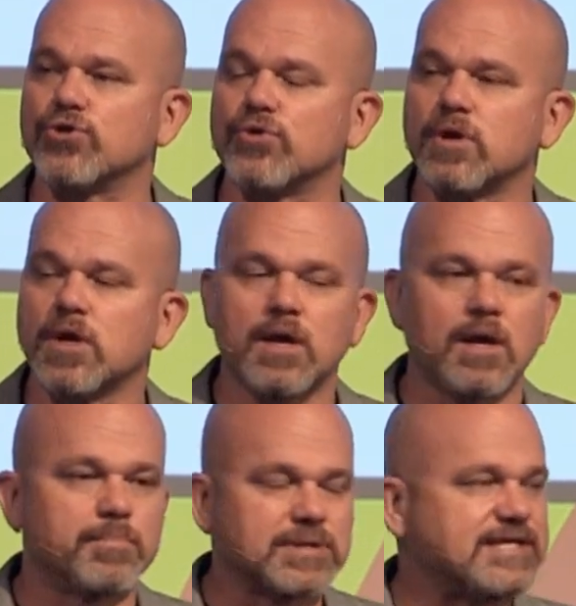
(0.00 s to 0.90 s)
your
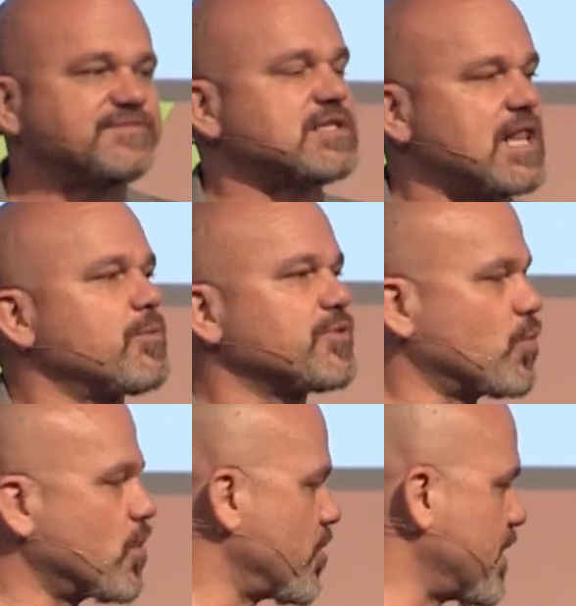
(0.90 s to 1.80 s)
beliefs in line with the
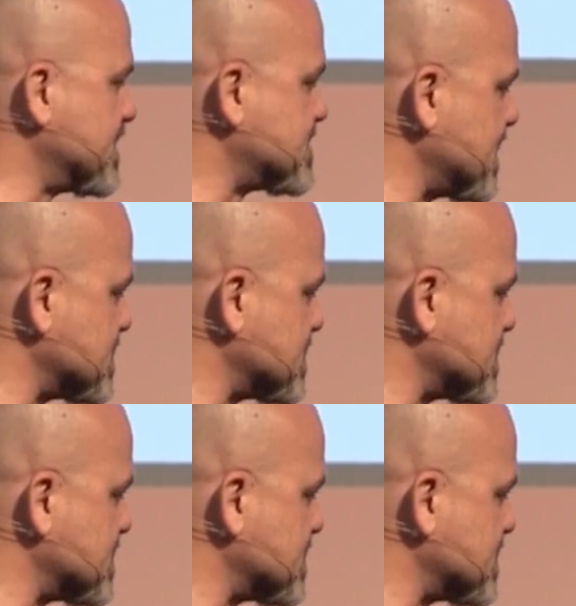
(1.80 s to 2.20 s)
Word is to